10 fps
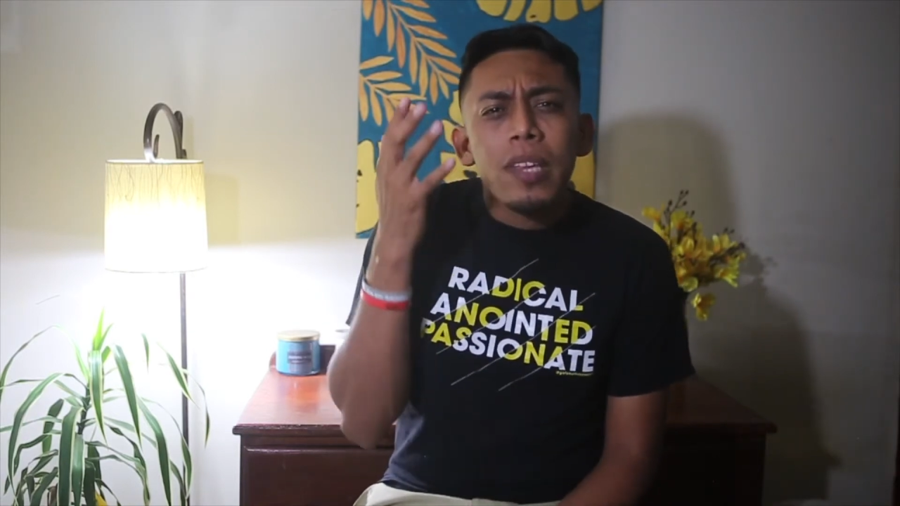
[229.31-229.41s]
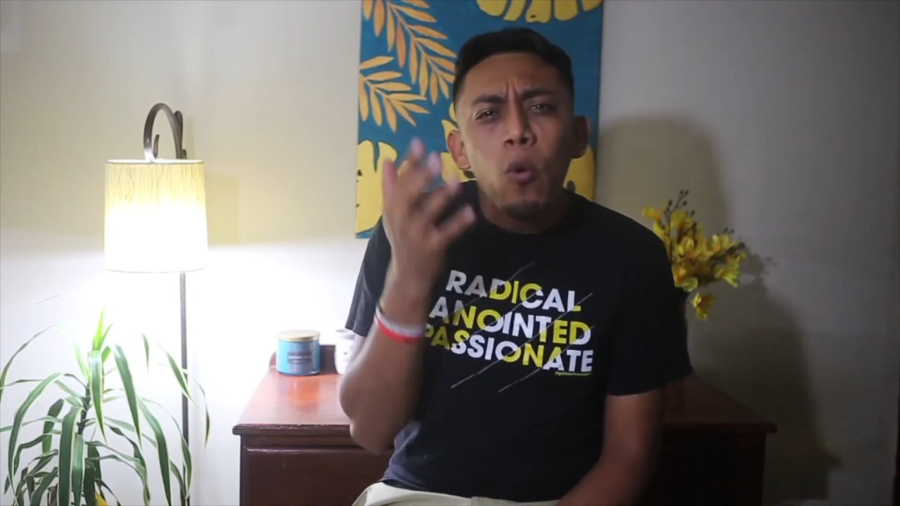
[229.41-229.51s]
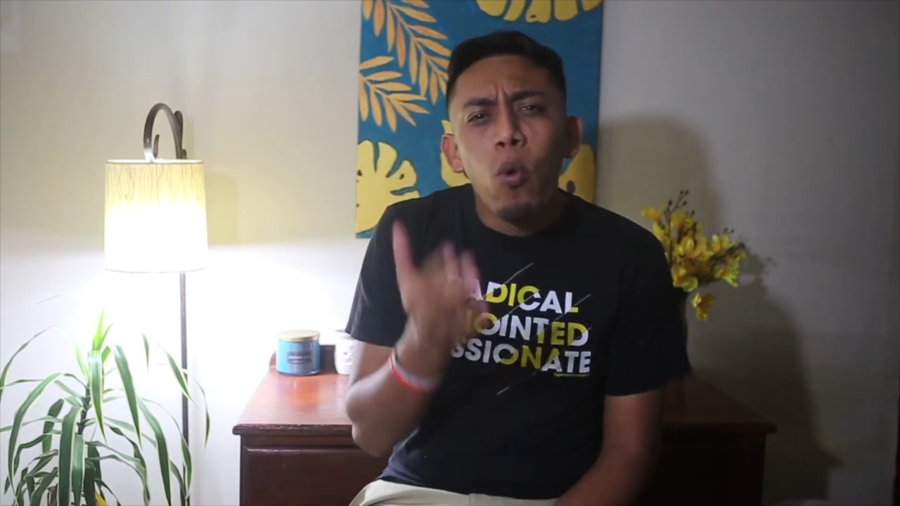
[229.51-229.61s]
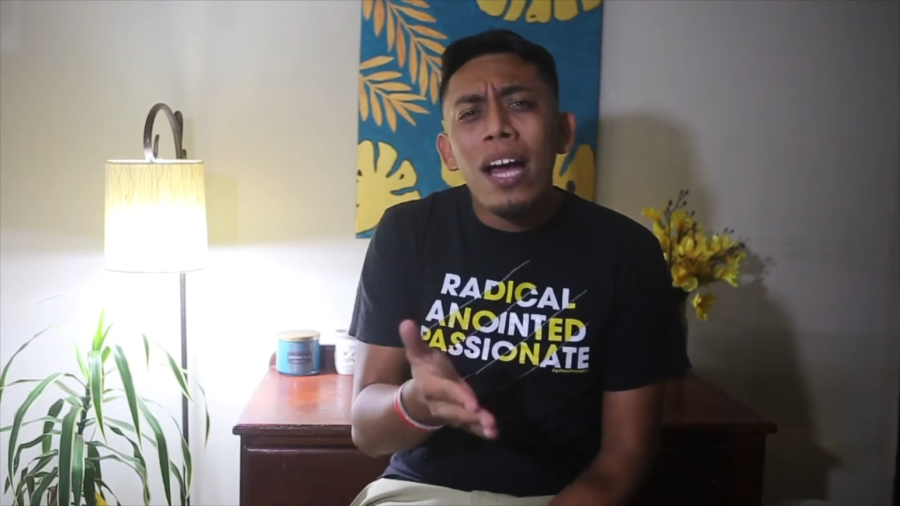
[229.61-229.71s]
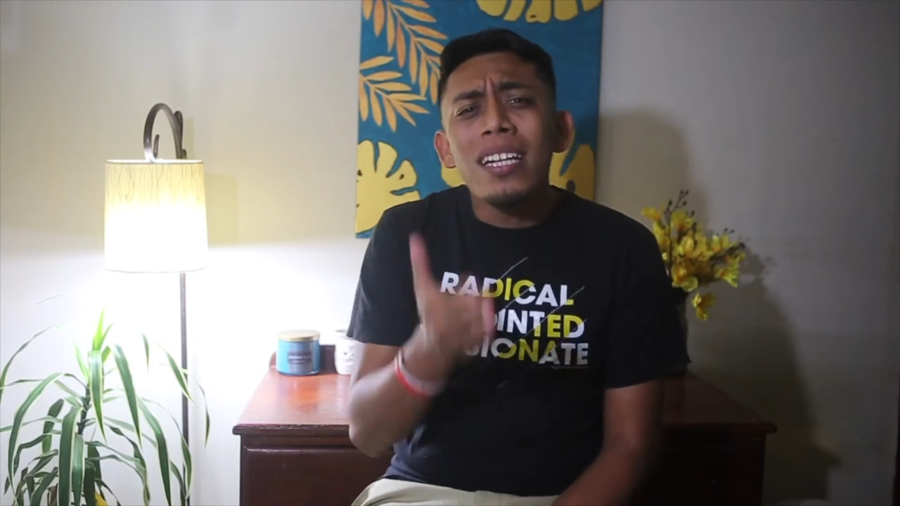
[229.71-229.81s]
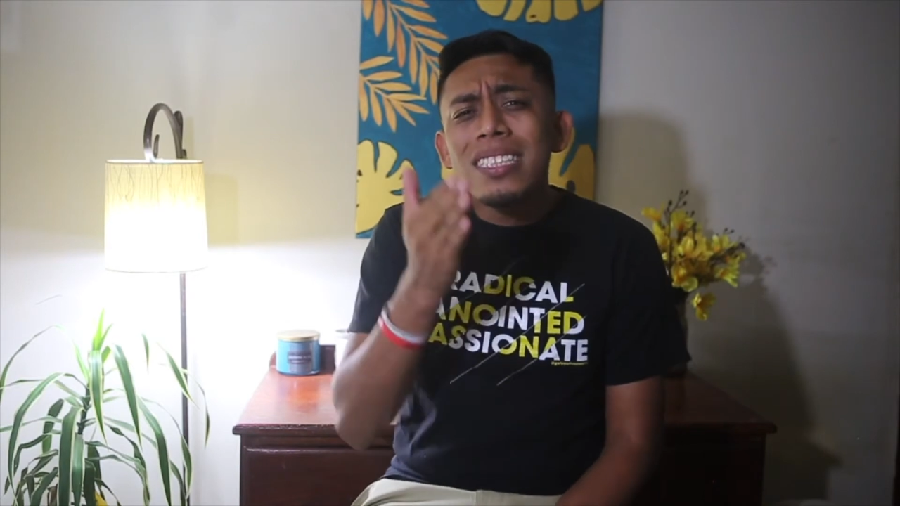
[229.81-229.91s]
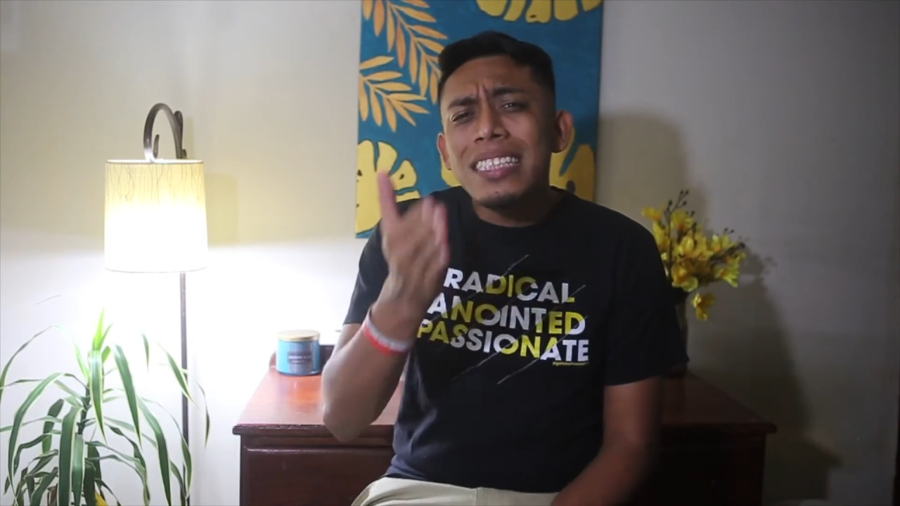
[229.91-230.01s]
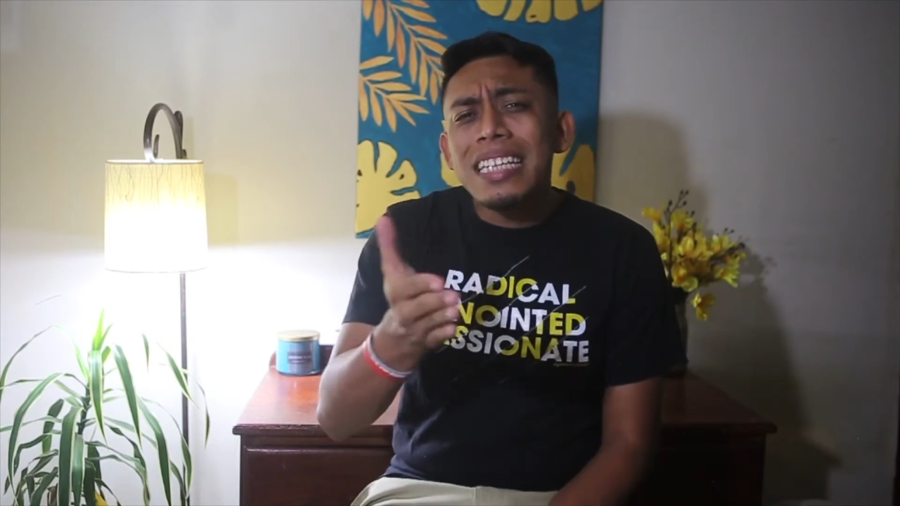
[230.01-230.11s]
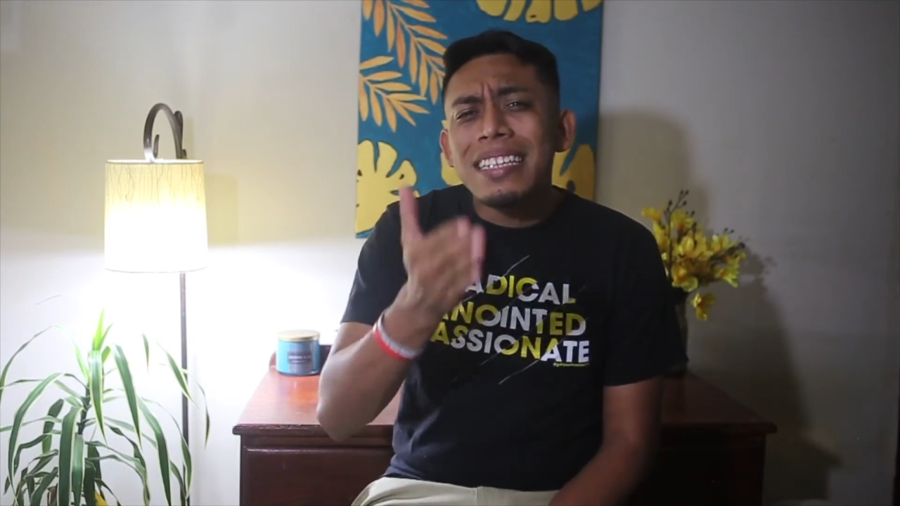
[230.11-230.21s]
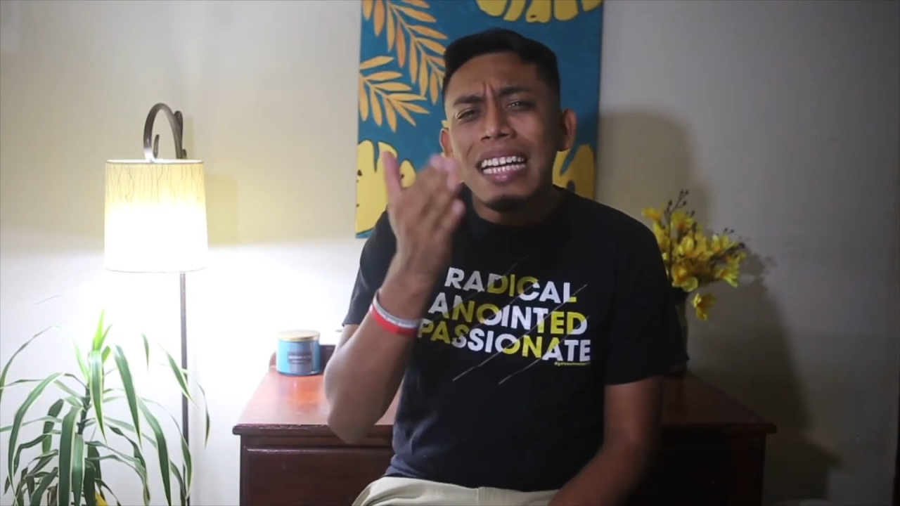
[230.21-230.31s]
What
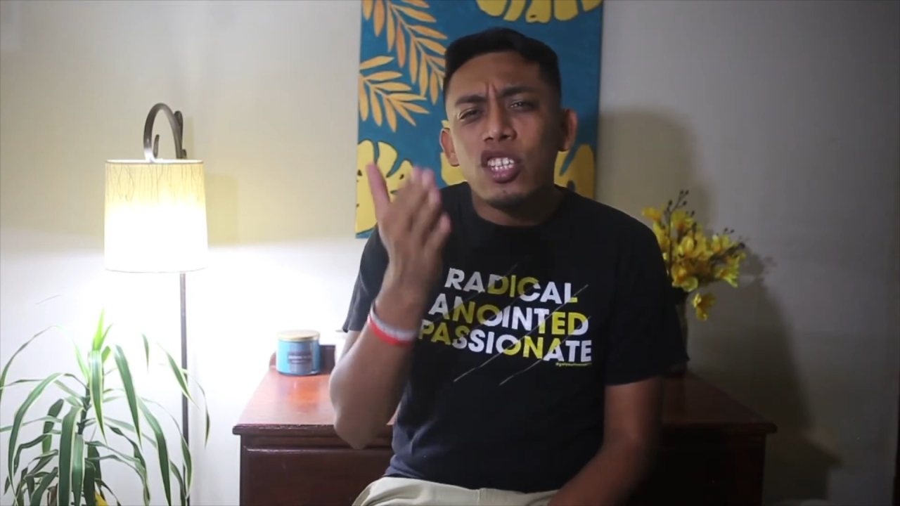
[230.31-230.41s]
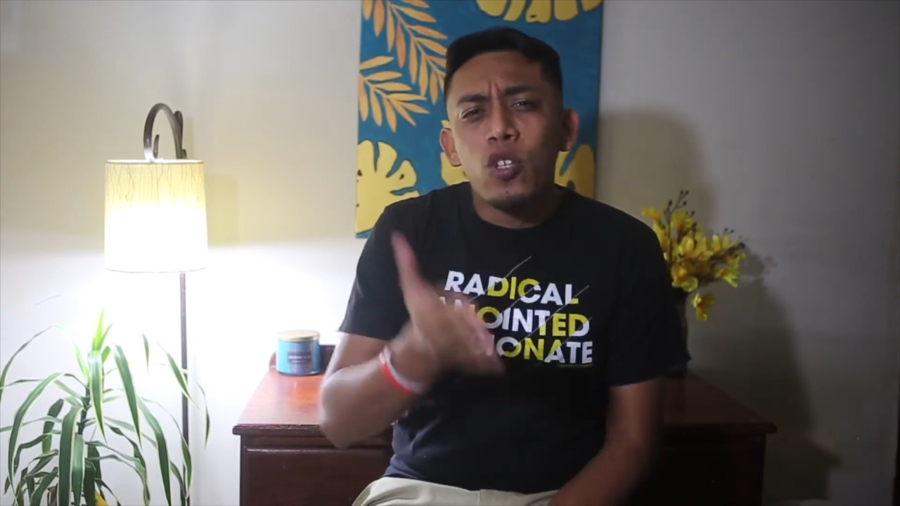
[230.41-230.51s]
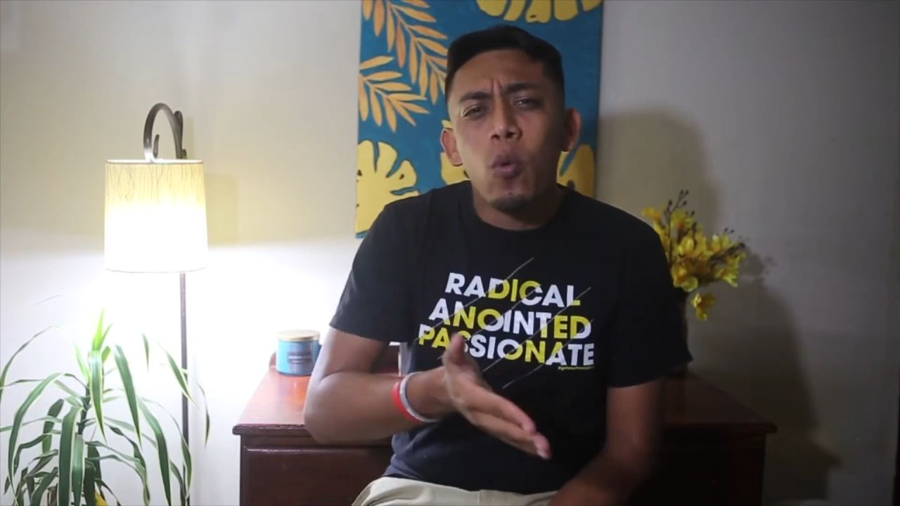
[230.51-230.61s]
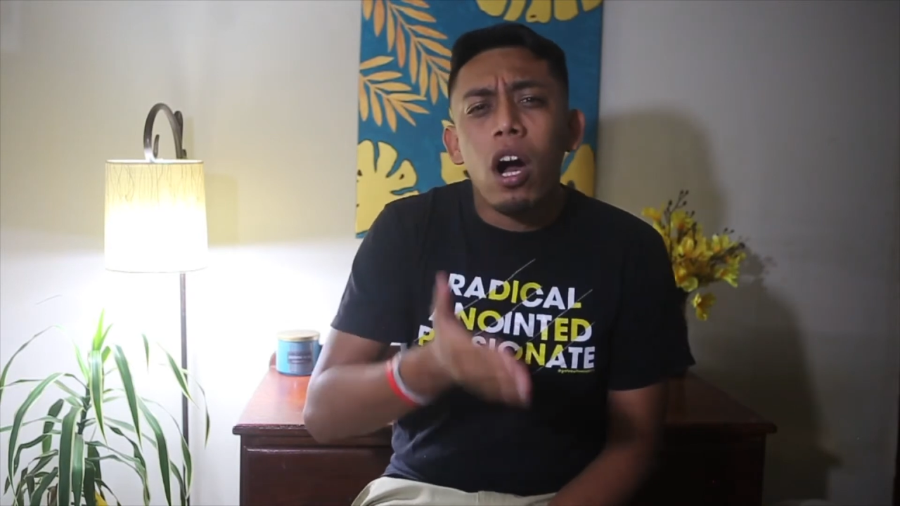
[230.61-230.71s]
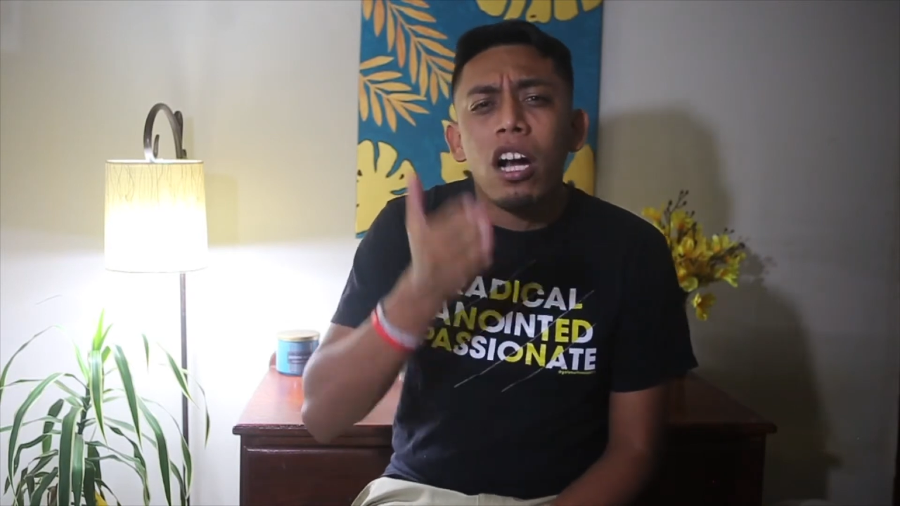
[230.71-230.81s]
is it that you